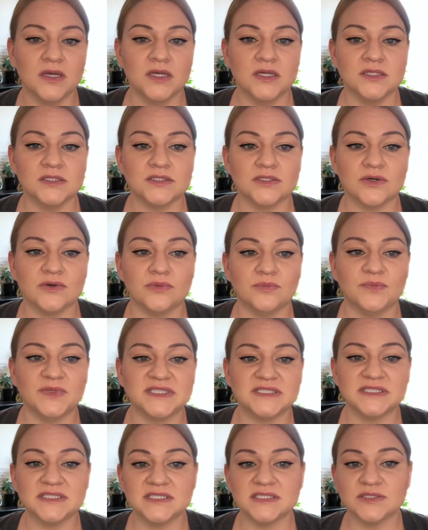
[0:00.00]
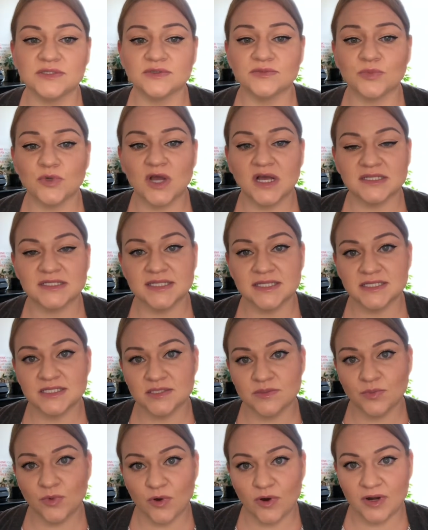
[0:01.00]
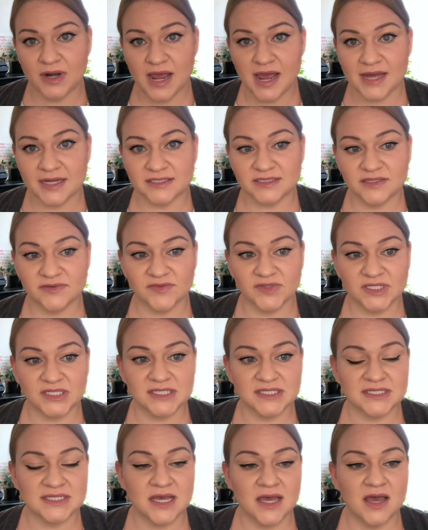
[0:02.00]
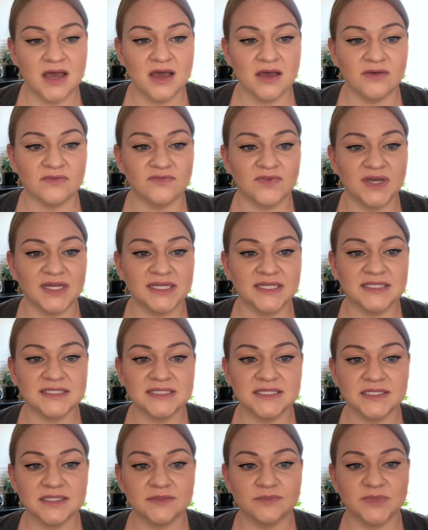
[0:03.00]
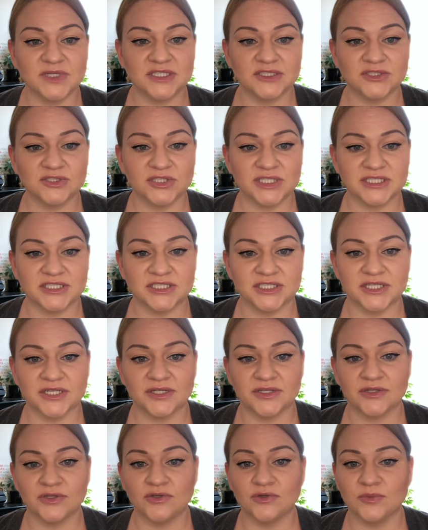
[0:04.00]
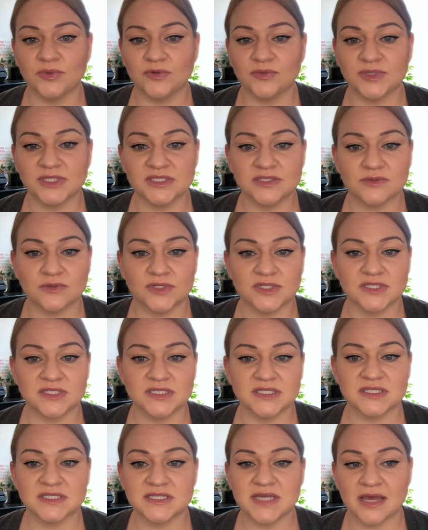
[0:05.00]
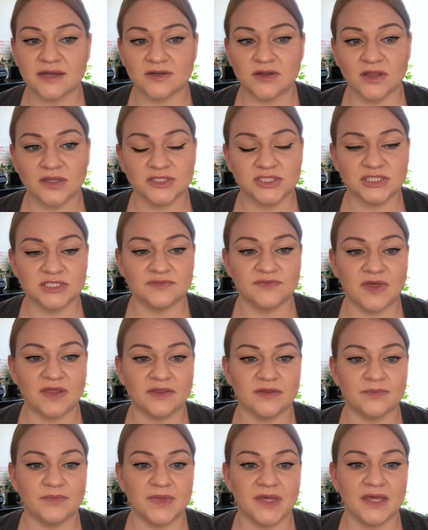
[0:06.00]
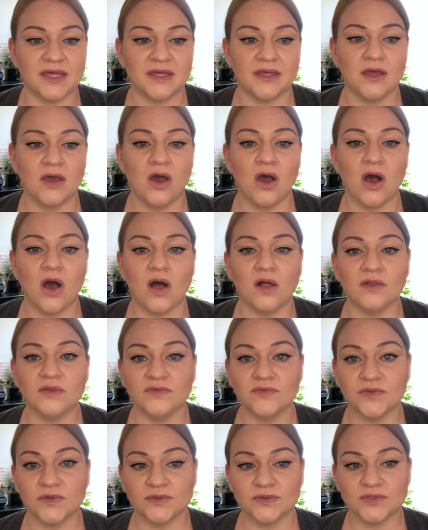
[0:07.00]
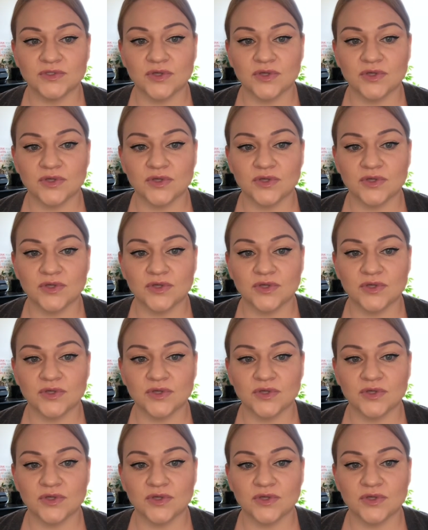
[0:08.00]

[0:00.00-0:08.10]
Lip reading: So business process support activities. Finance and administration, human resources, technology development, all of those